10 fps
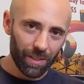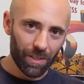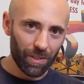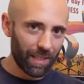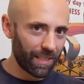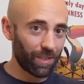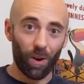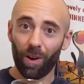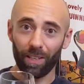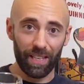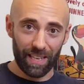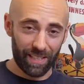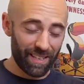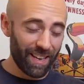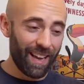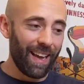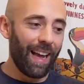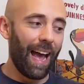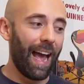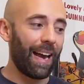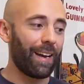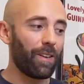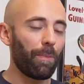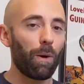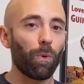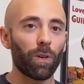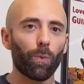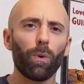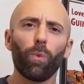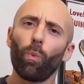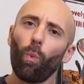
So that's all it is. And you might wonder, well,